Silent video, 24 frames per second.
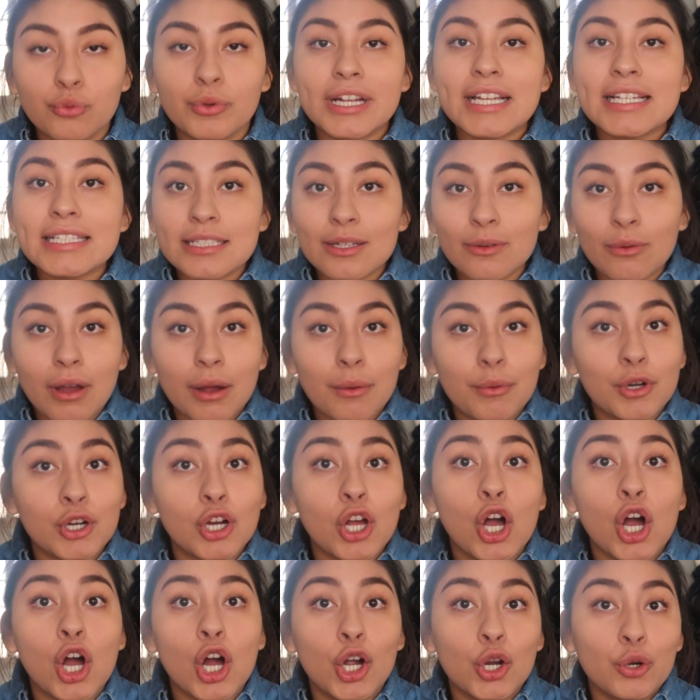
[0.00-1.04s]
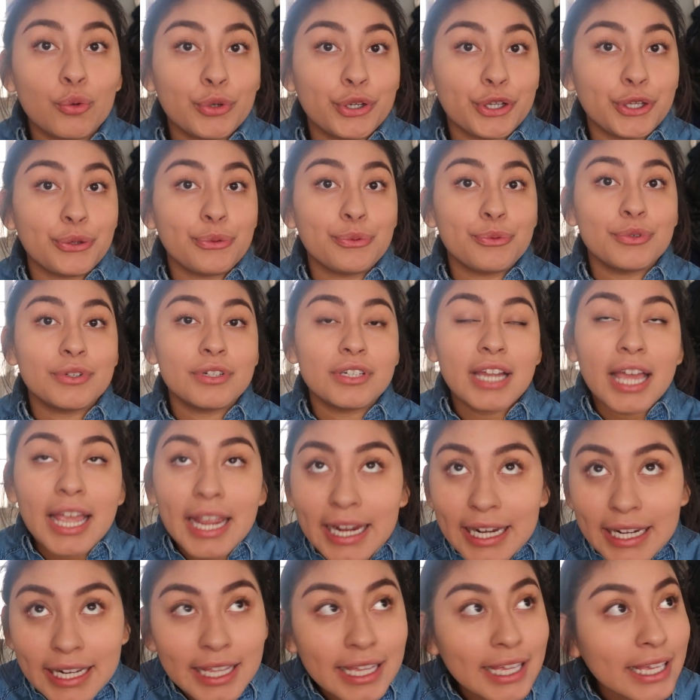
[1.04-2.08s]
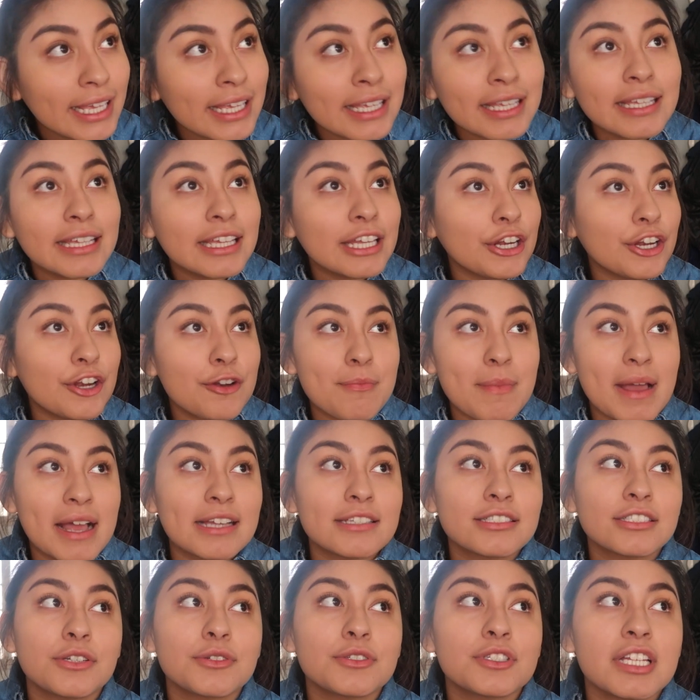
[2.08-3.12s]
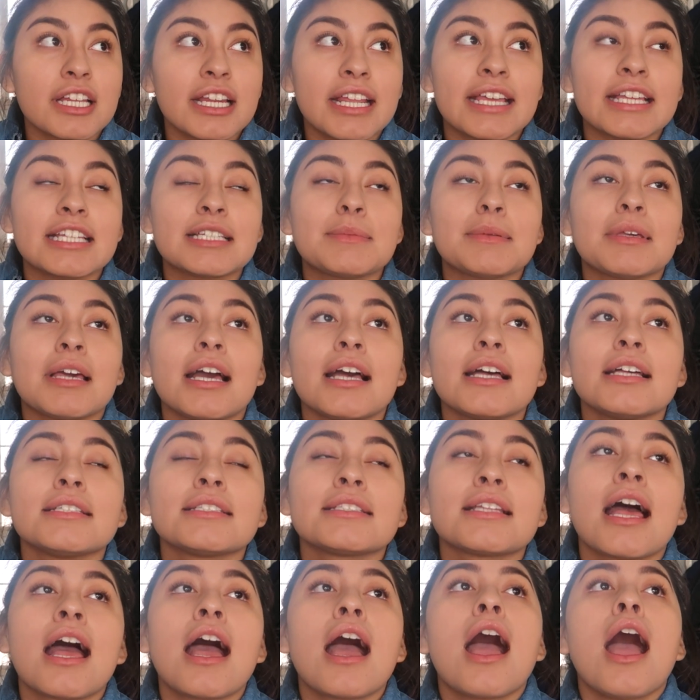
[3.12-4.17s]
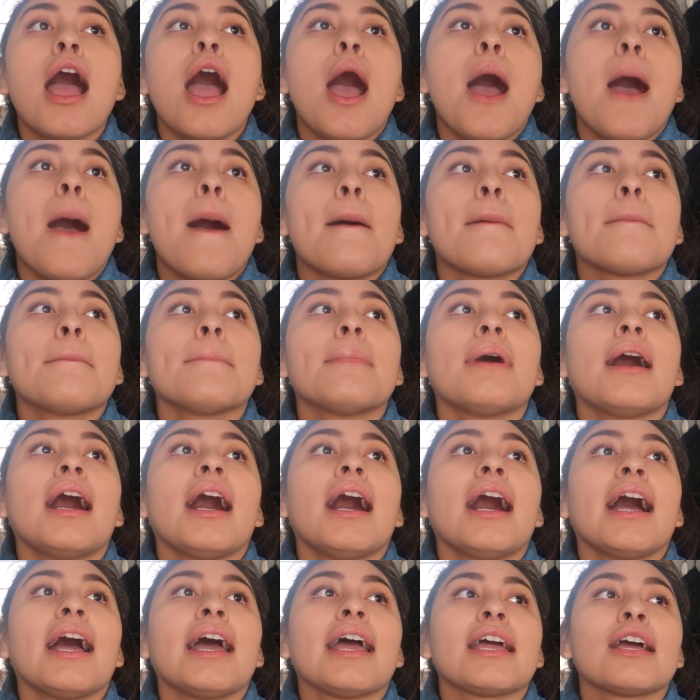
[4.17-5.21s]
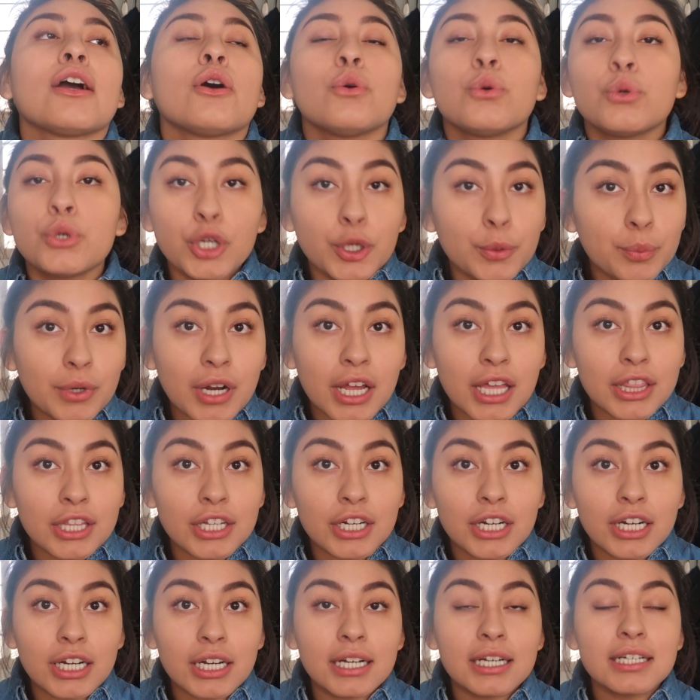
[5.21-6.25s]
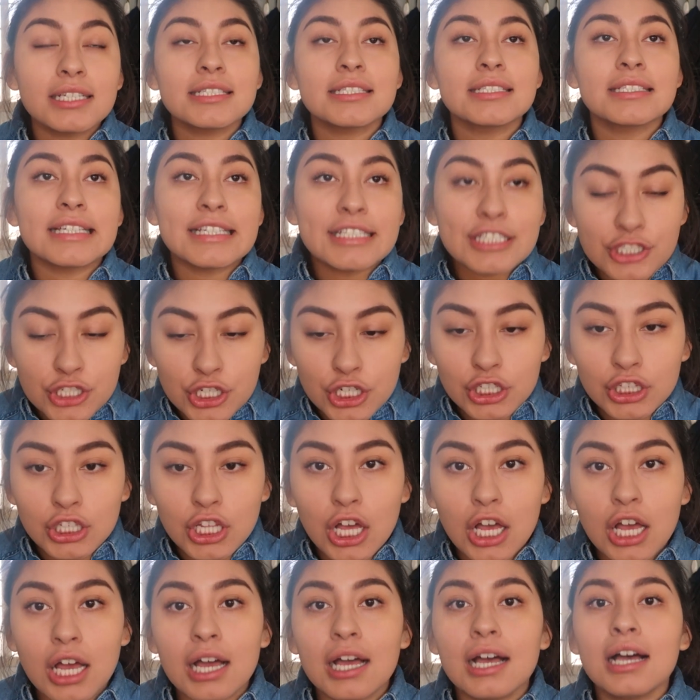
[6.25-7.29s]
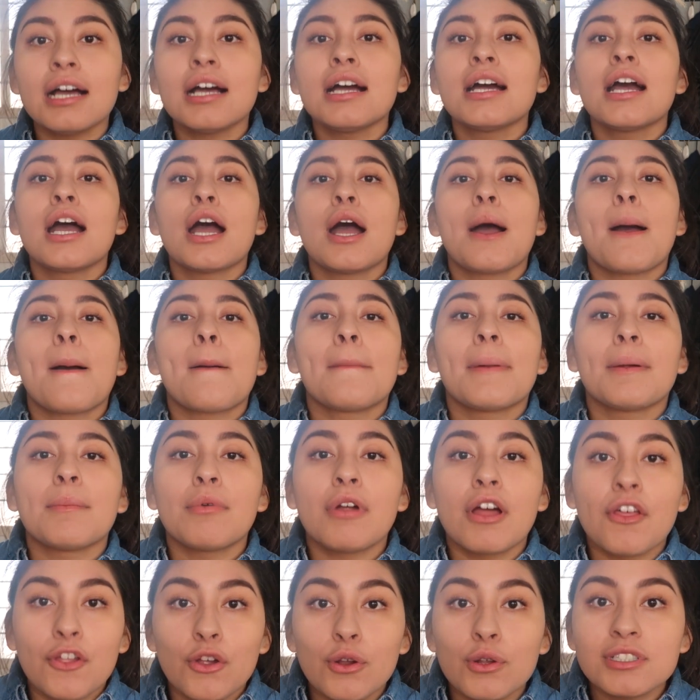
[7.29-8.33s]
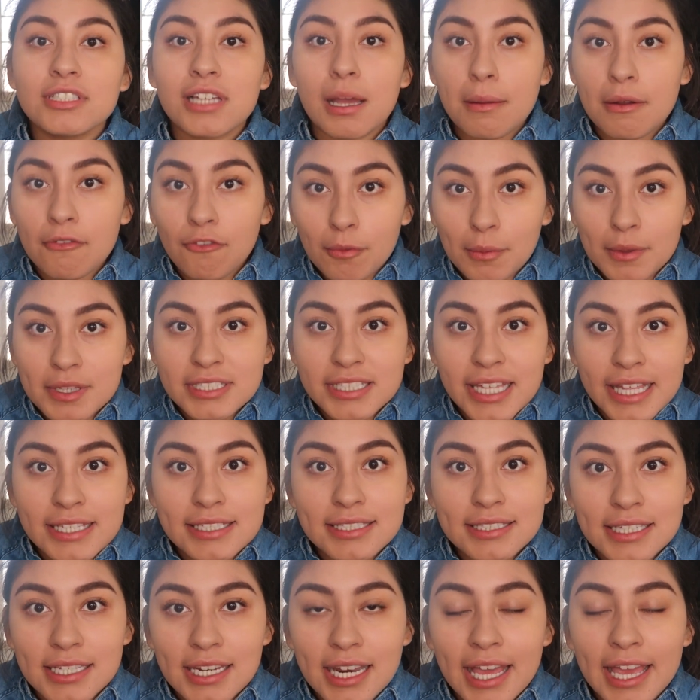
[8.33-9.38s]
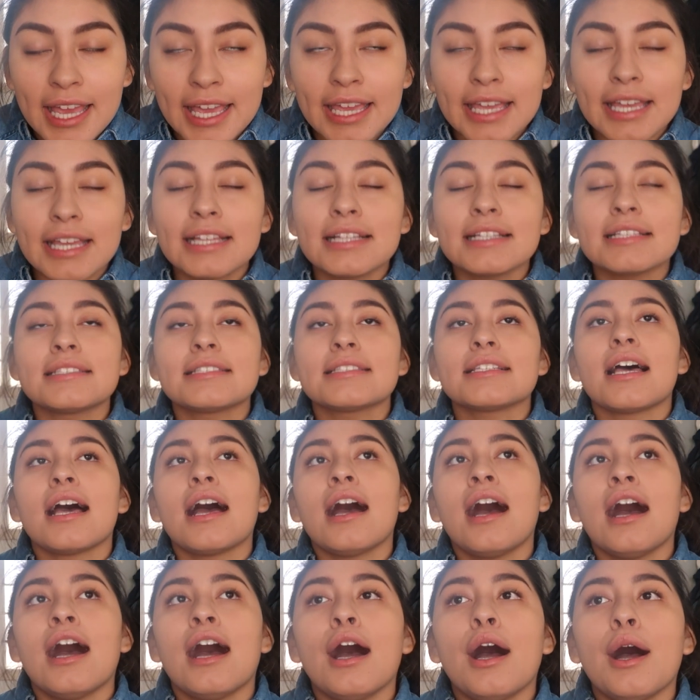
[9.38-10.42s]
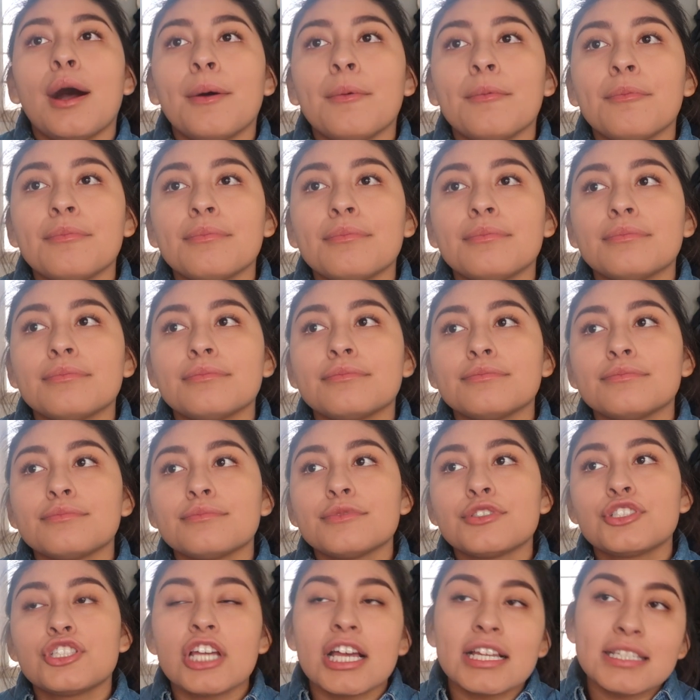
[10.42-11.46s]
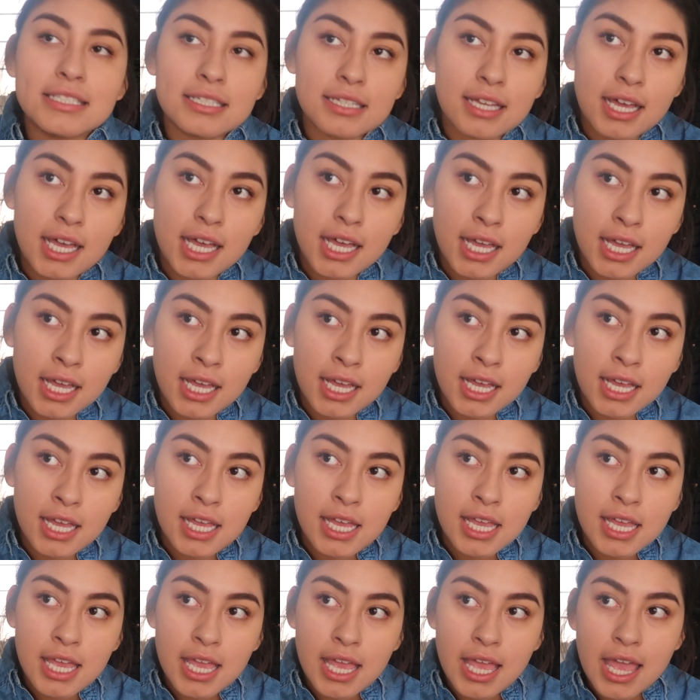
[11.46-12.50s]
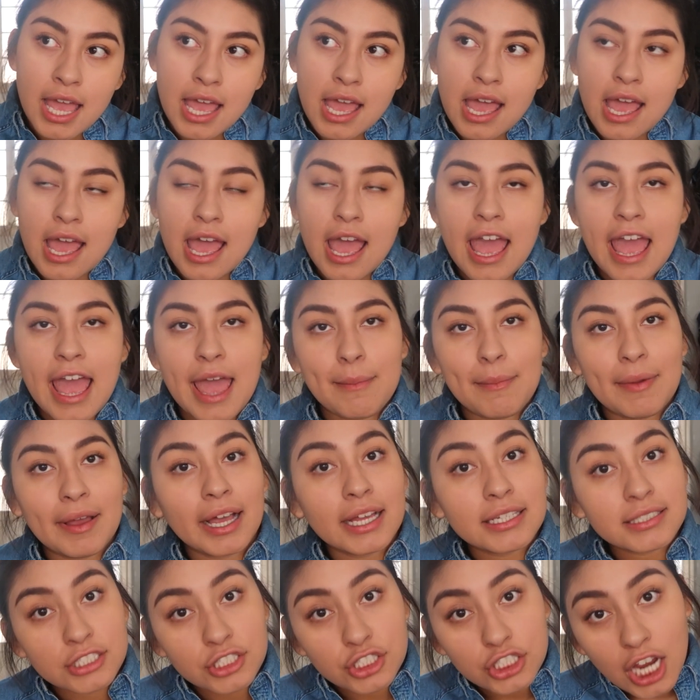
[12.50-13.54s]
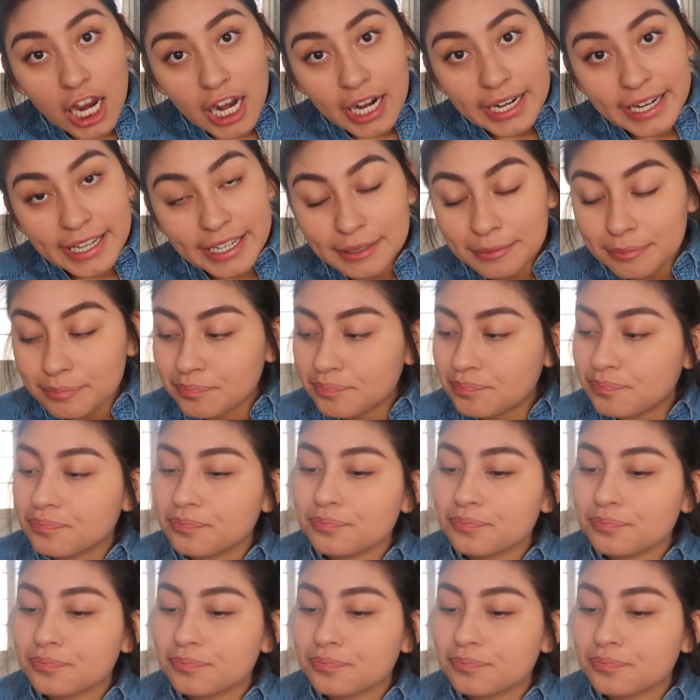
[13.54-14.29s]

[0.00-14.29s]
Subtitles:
reason why we're all reuniting here in Mexico City is because my older brother, sister-in-law, my brother who's coming from the States tonight, Jessica, and my cousin Johnny,